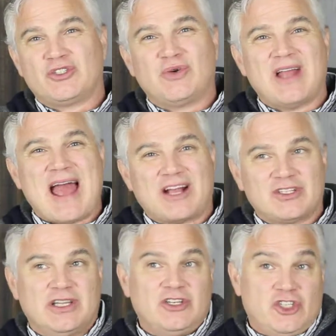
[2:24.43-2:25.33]
So it
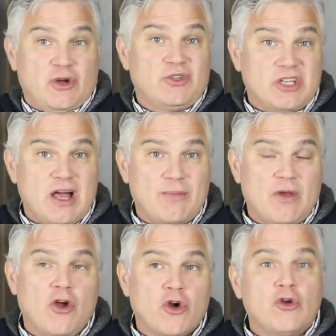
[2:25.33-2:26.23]
actually shows up
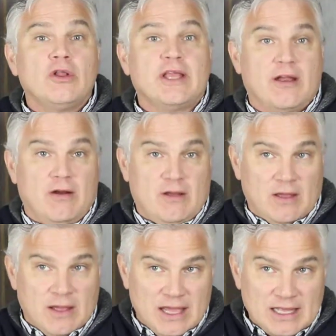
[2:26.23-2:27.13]
earlier
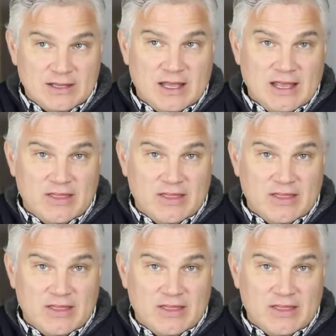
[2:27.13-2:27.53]
in